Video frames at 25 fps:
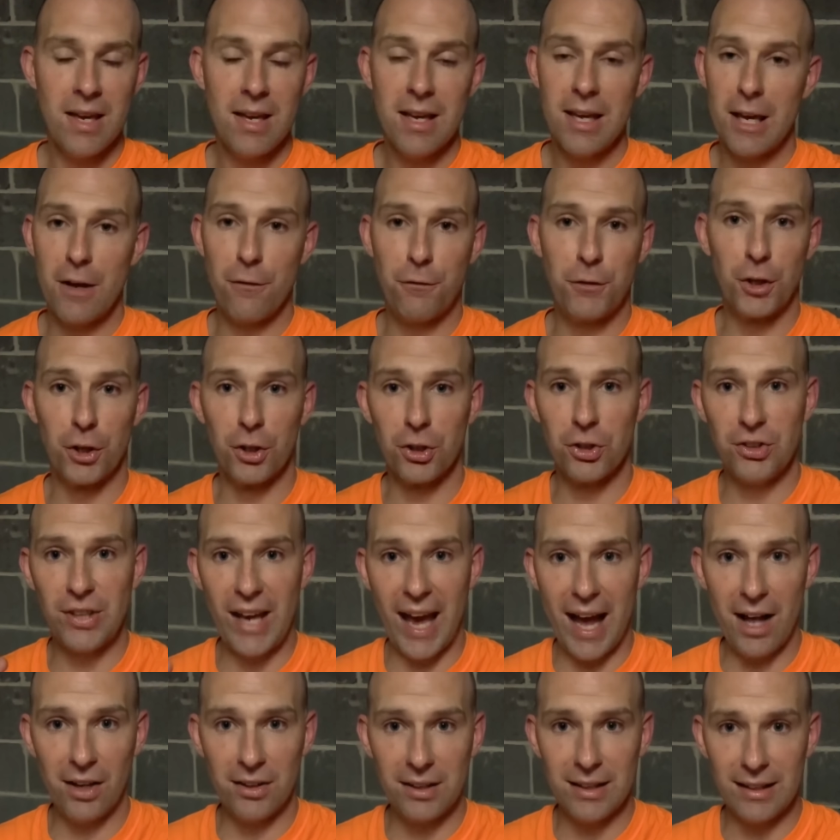If you're
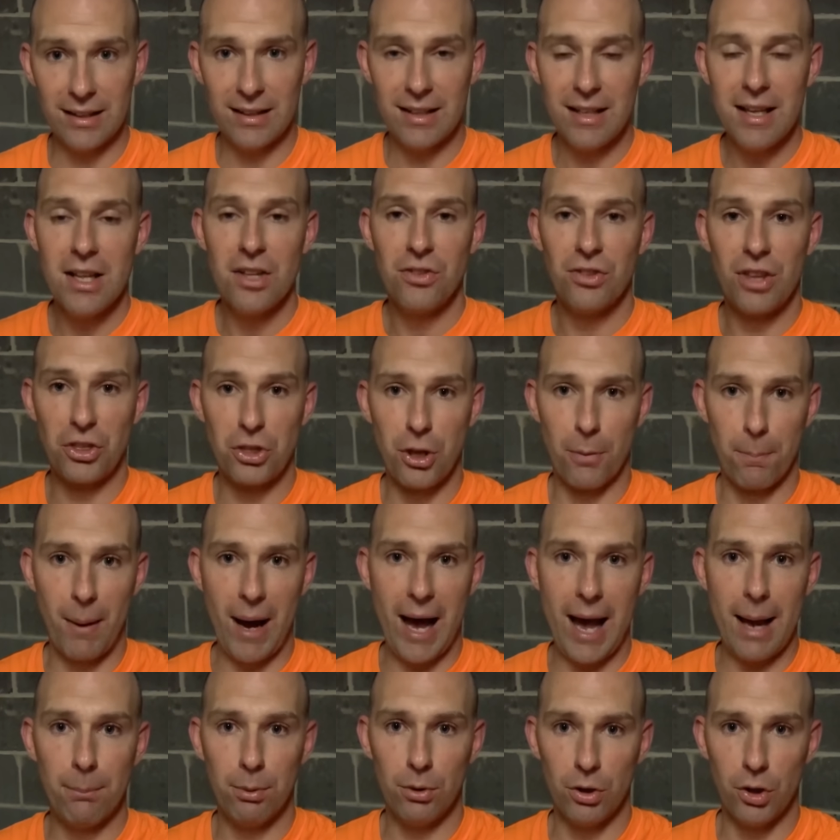doubting that the
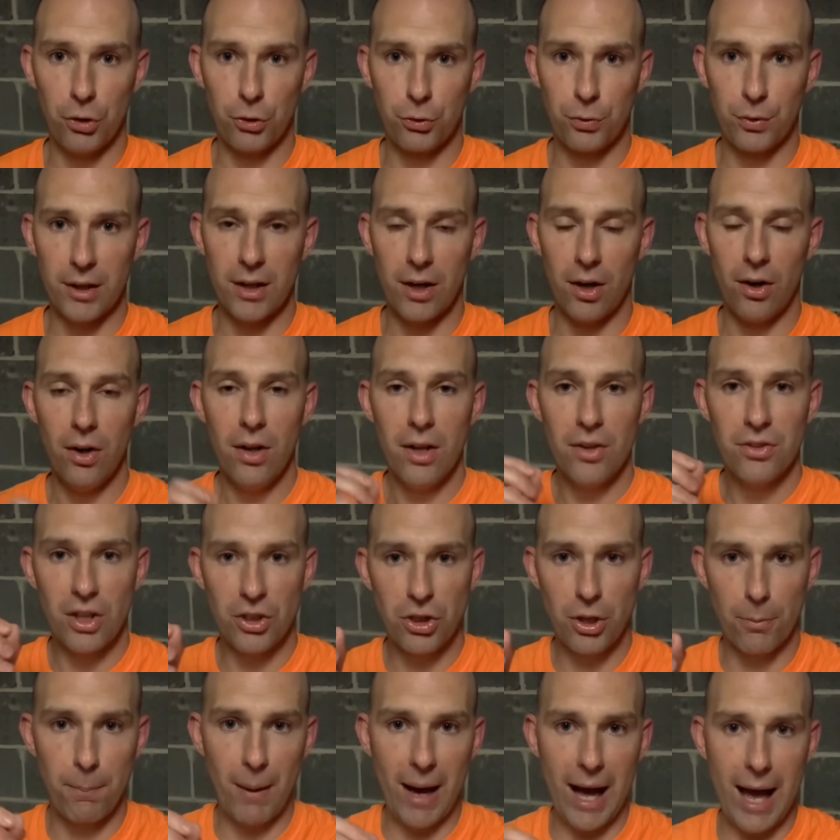Bible is real, that
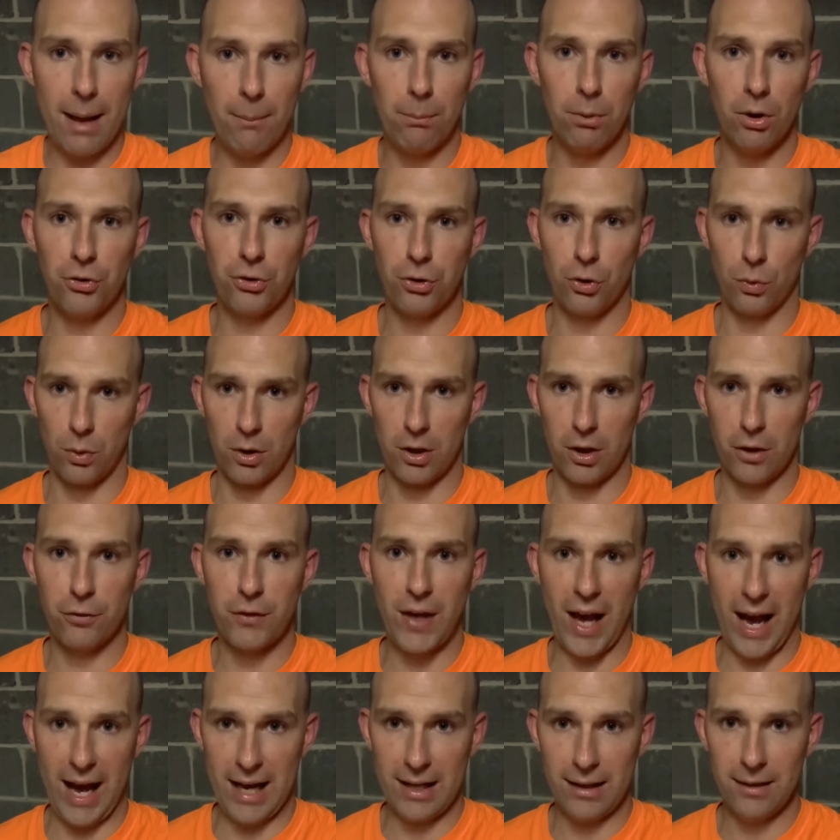the Bible is the Word of
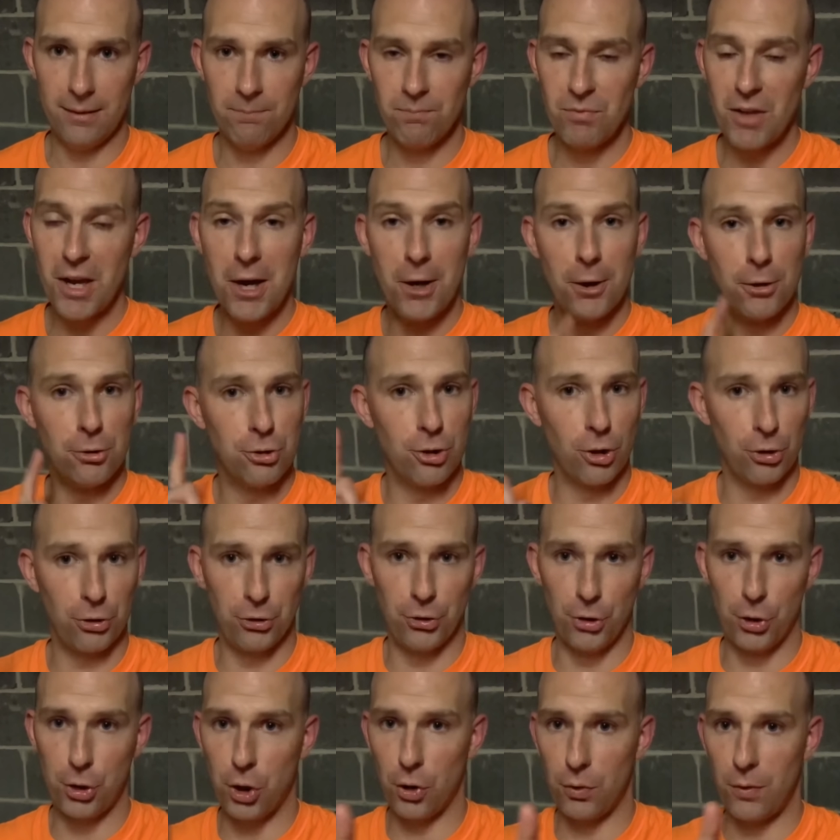God, just
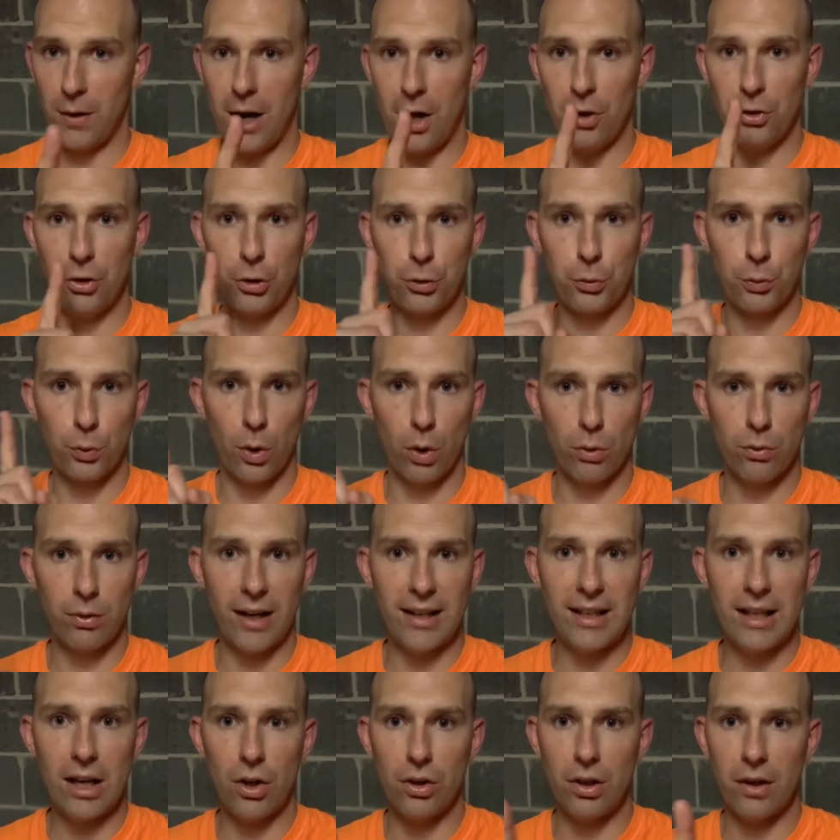look around this world
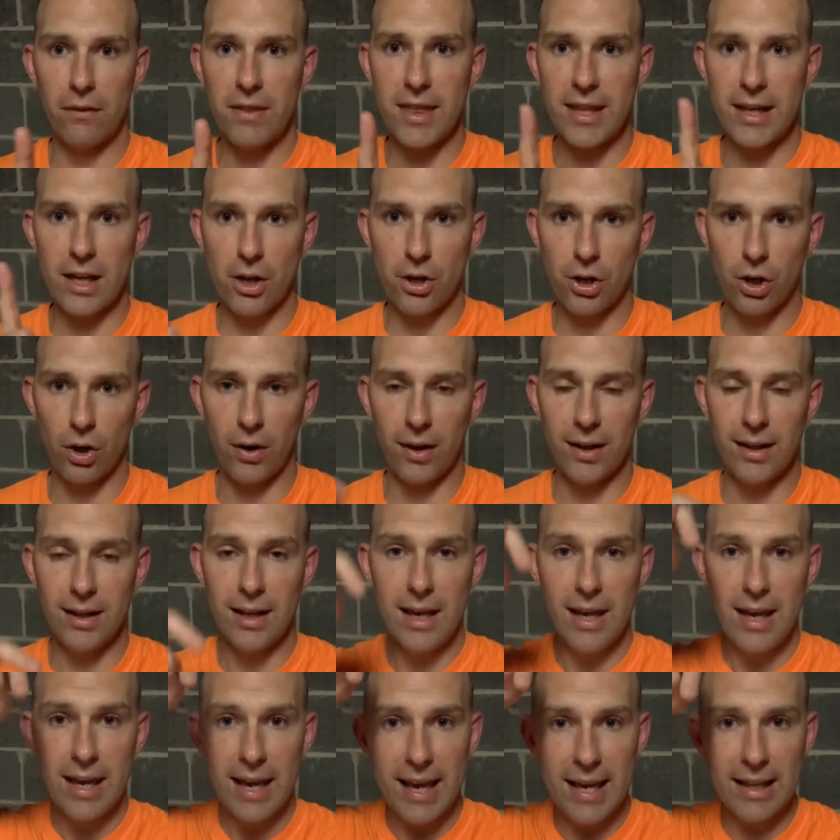right now at everything occurring
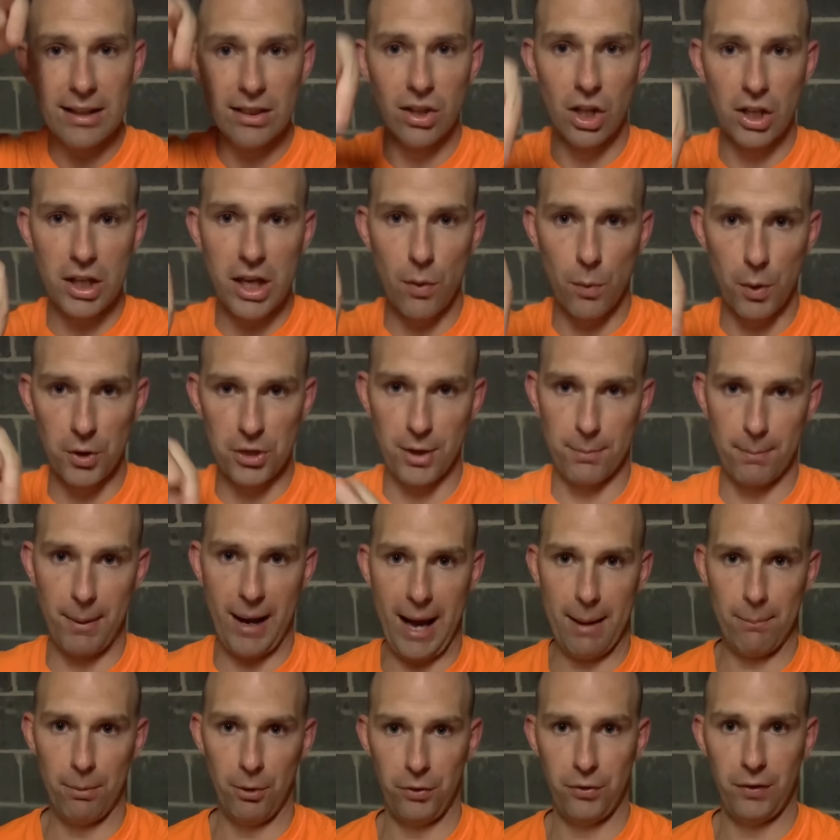and look at what the
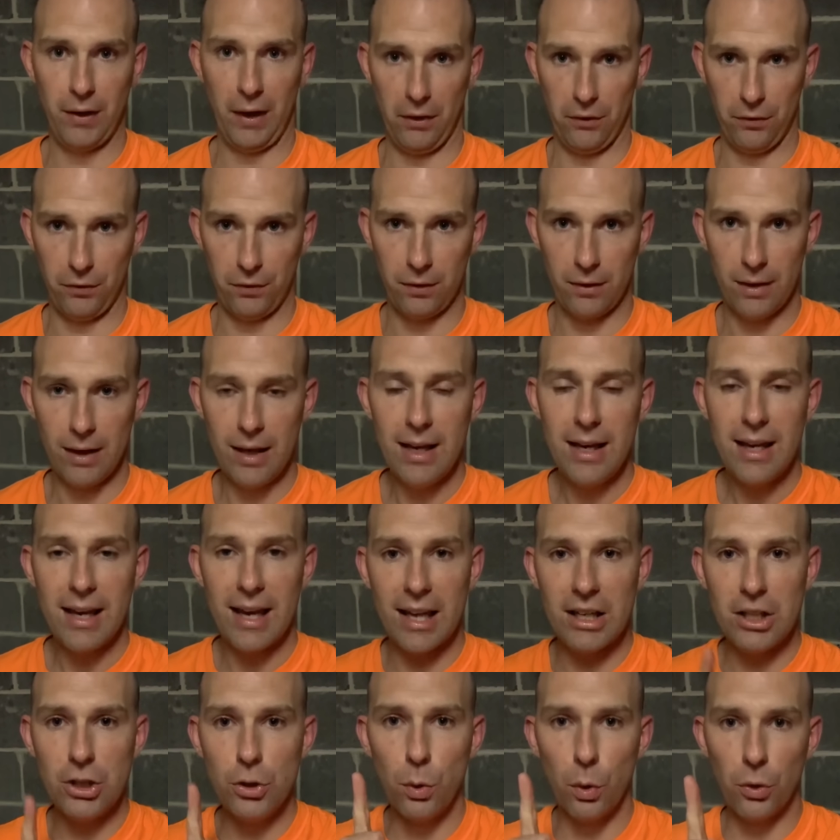Bible says,
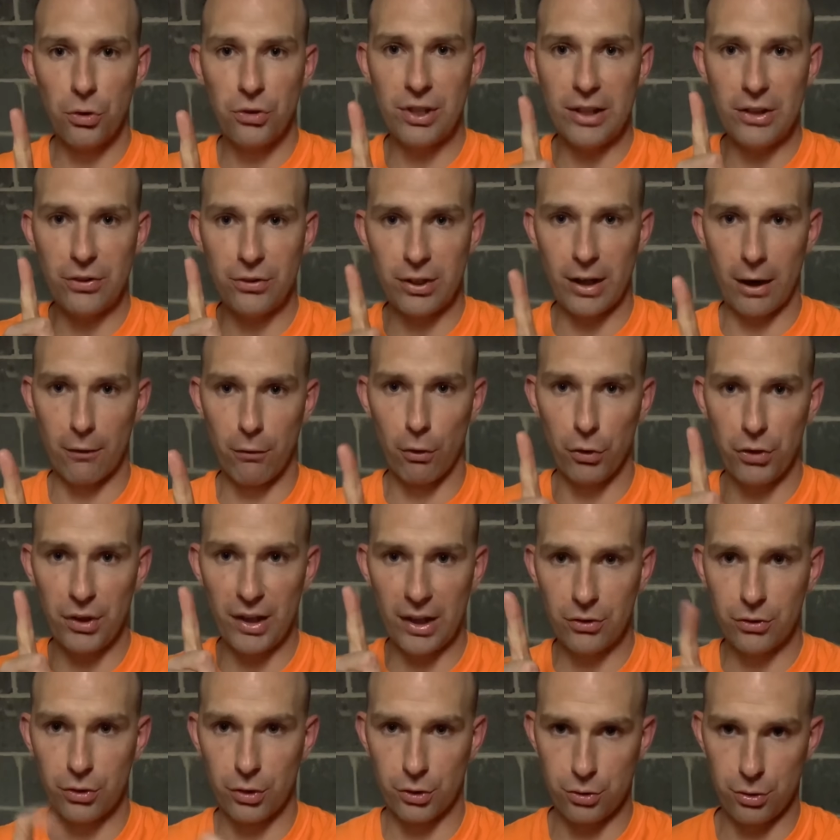and you will see several
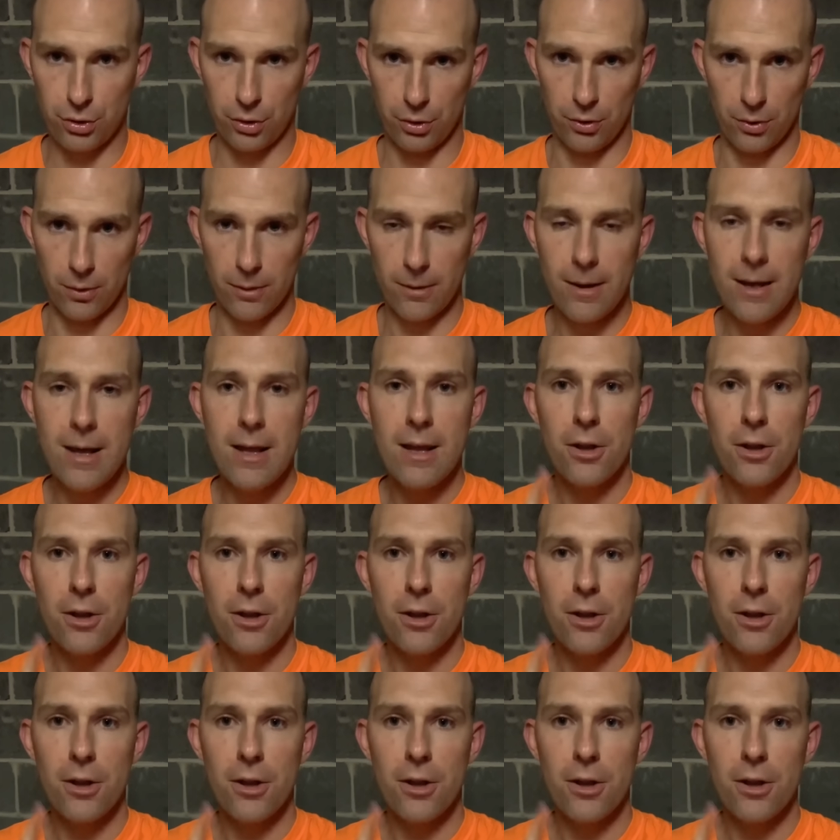things are true.